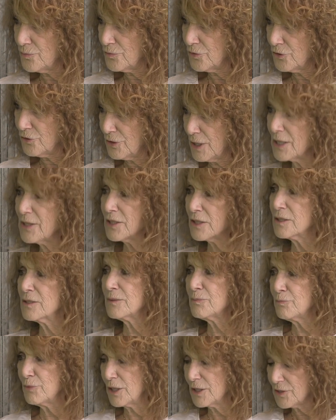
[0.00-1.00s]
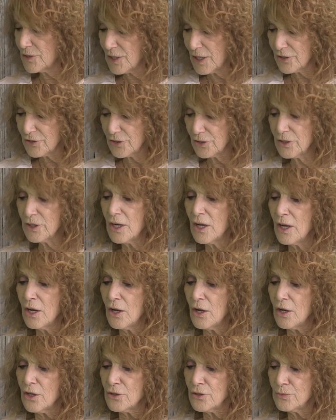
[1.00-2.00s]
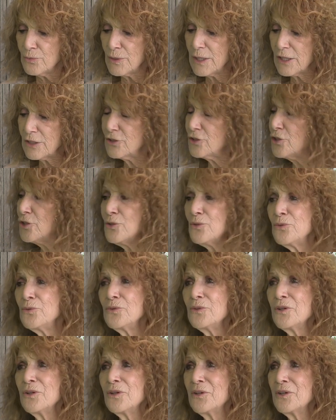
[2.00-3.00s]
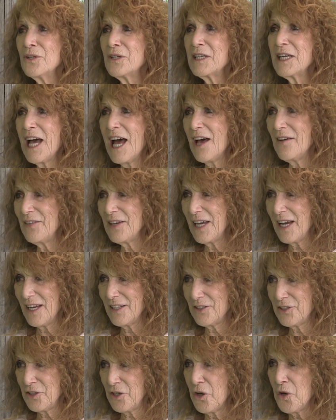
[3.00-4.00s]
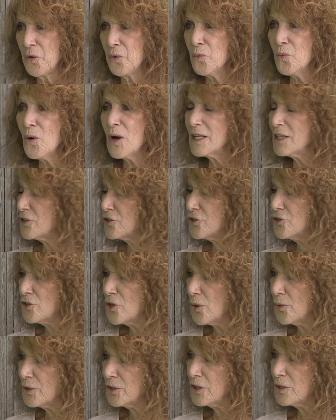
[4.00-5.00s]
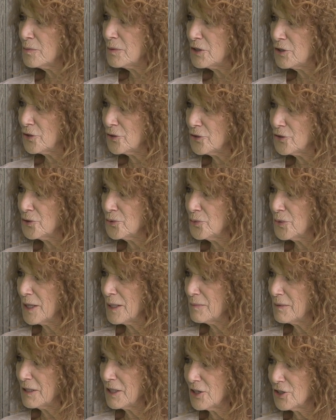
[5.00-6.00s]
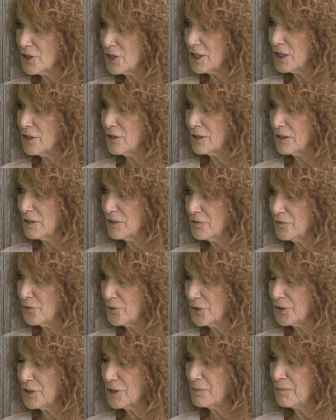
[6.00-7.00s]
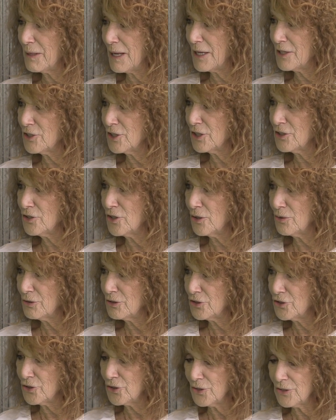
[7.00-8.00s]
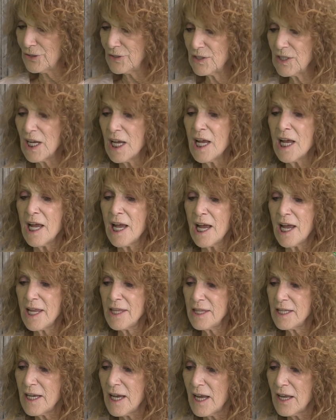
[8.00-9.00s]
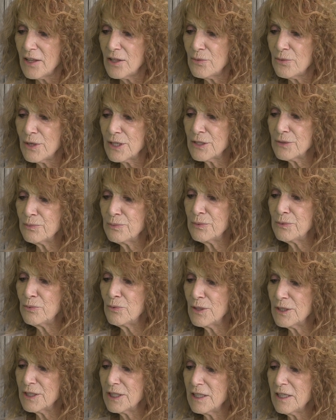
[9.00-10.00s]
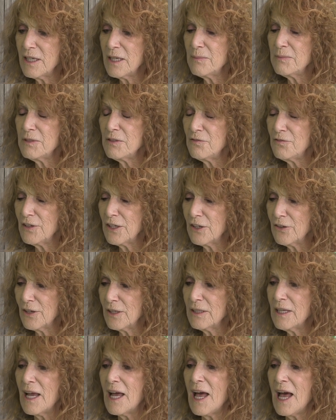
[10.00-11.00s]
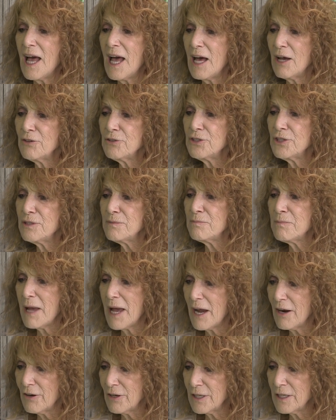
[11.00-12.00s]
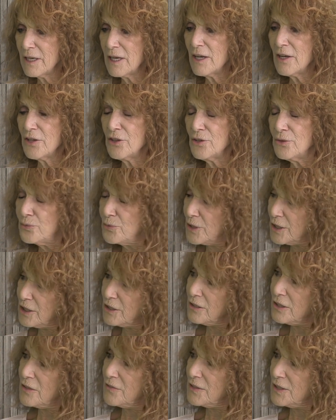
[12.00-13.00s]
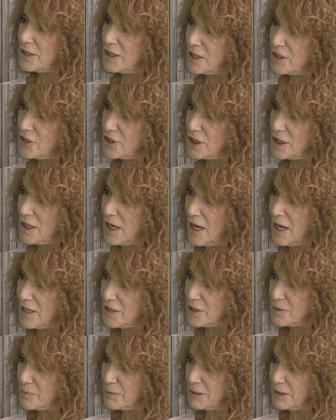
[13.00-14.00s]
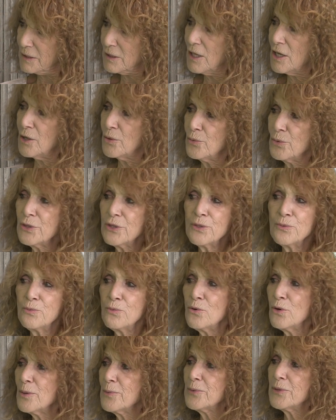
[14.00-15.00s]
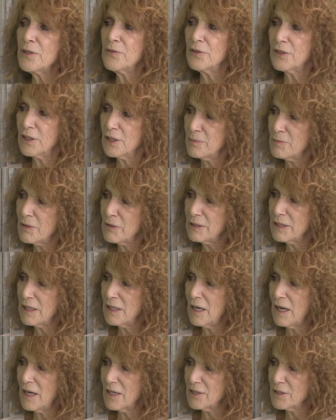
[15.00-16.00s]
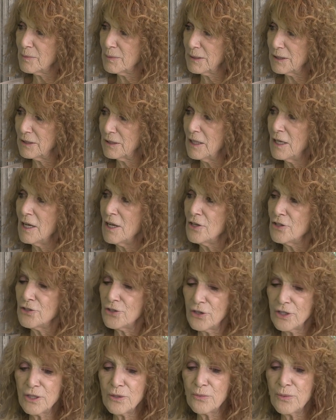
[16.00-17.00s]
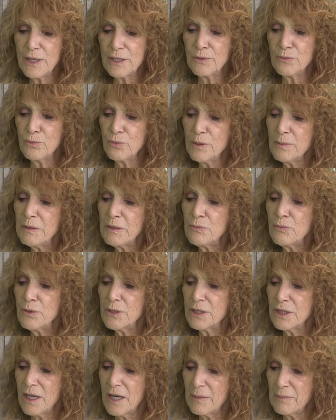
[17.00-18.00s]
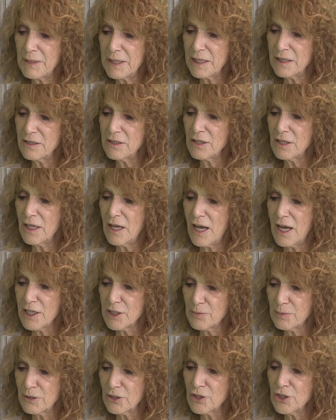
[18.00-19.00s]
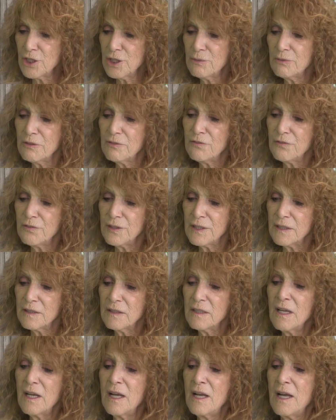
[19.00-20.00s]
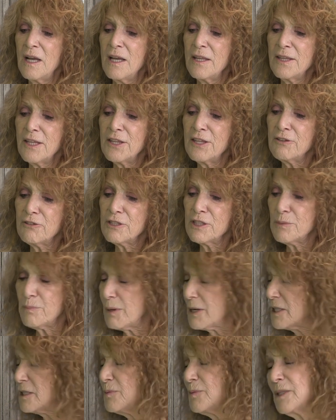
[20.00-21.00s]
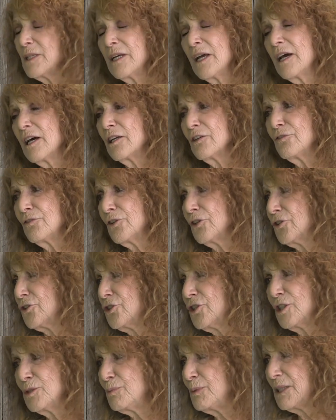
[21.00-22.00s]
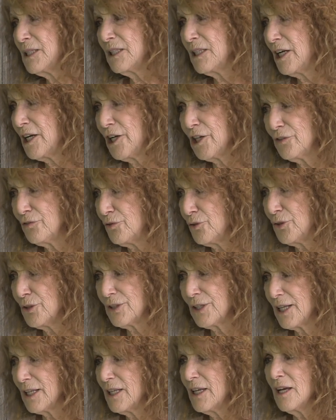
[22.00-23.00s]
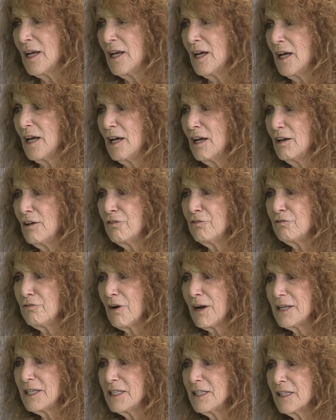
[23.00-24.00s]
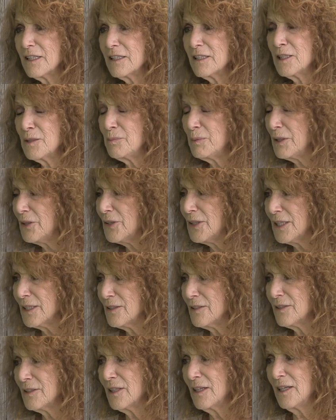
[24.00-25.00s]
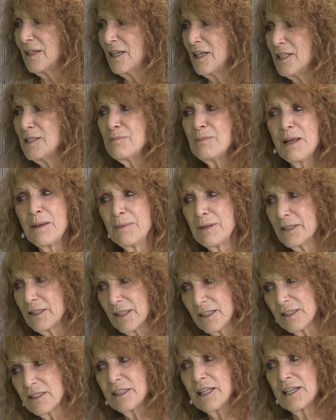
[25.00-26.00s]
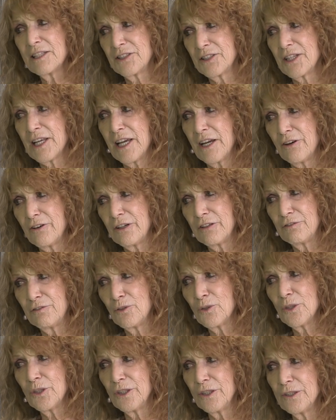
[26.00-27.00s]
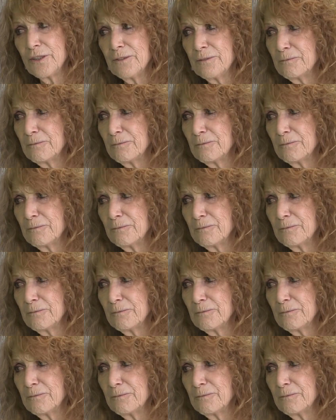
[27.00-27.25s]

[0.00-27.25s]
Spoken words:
create this breast center, we had two caveats. One is no one could be turned away because she couldn't afford to pay and she had no insurance. And other was we wanted him to figure out how to marry the rigor of a teaching hospital with the warmth of a community hospital, so that when a woman would come into the hospital, she would feel that there's space being held for her, she's being cared for, that a frightening experience is maybe a little less scary for her.